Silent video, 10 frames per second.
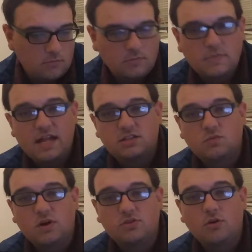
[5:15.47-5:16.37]
that's
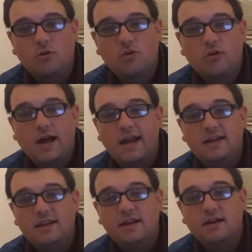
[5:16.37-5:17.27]
what the whole
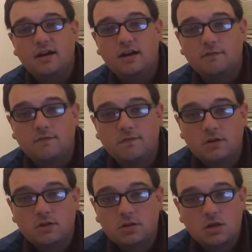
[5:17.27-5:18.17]
idea of
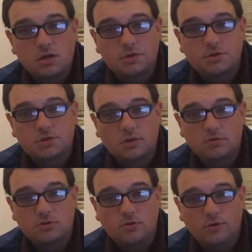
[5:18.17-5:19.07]
summer
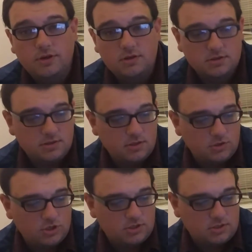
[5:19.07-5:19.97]
school is
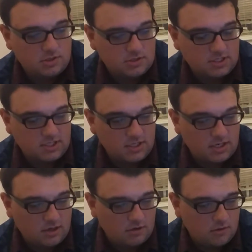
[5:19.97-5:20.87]
just sitting there